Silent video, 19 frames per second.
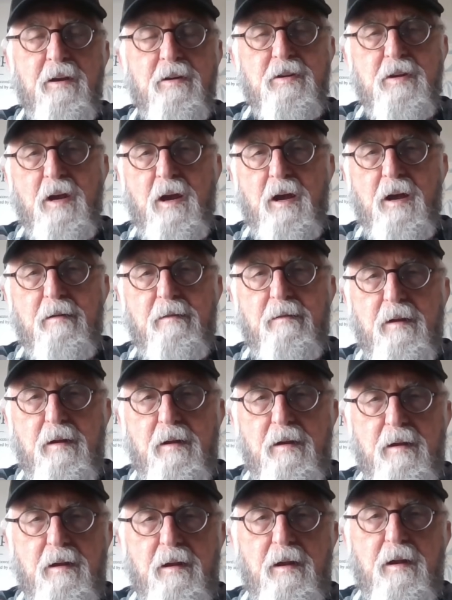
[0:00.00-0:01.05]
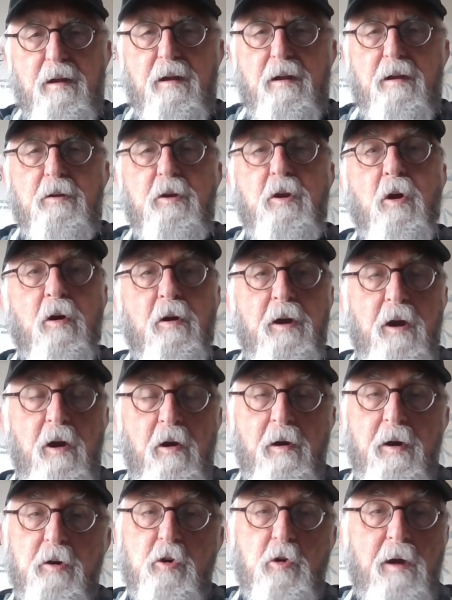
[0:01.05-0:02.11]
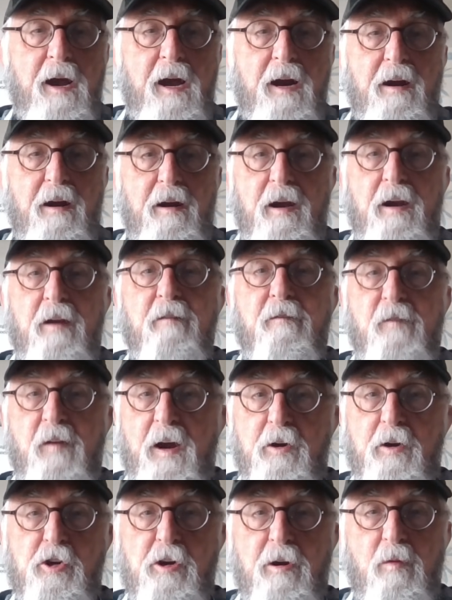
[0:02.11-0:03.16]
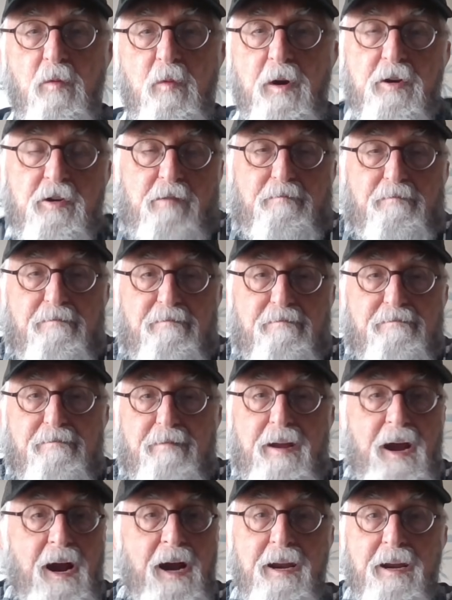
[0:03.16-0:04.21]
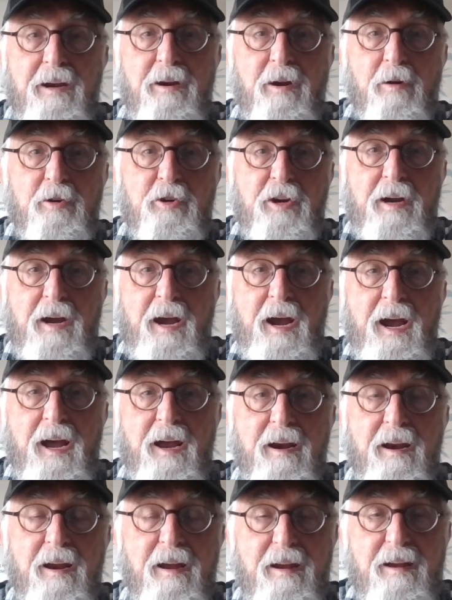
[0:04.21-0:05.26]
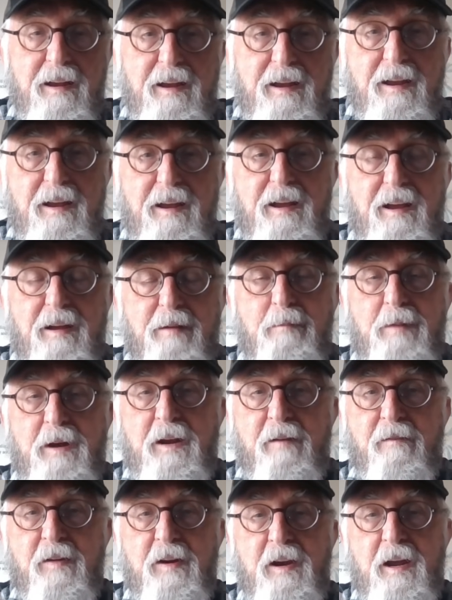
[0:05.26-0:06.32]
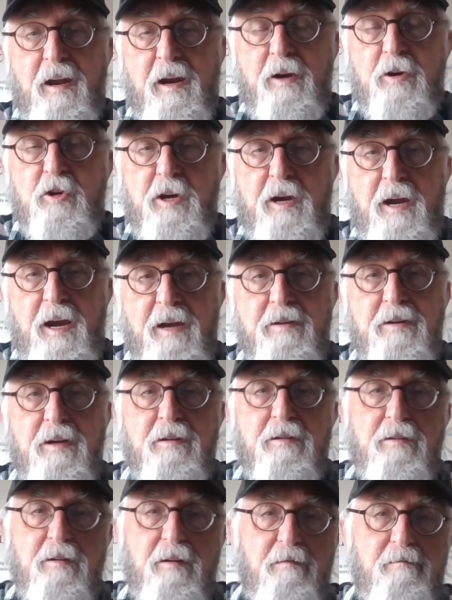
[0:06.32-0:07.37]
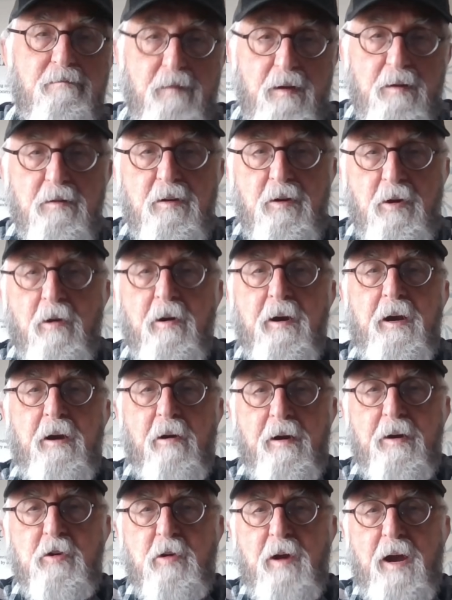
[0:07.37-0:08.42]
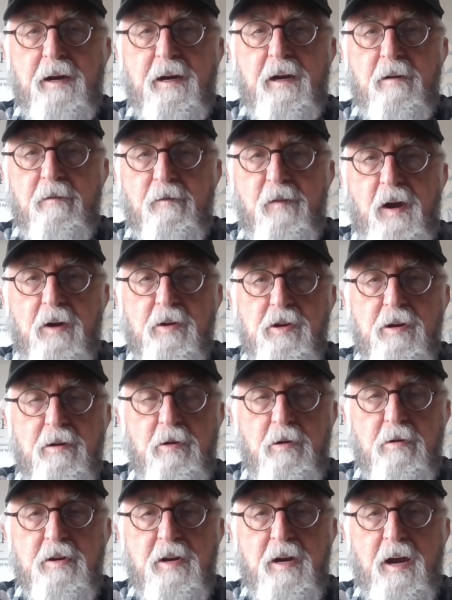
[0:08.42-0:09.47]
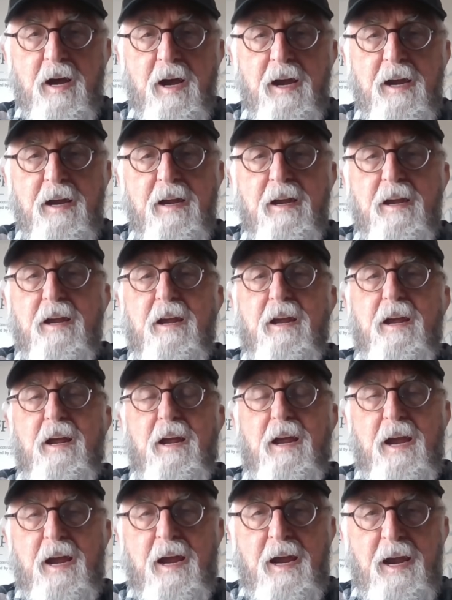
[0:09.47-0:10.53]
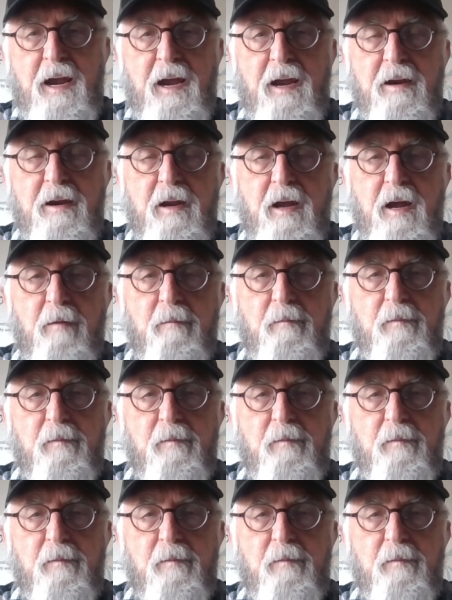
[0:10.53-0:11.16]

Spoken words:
is a urinary tract infection, which I didn't know she had. But evidently she has this urinary tract infection, UTI. And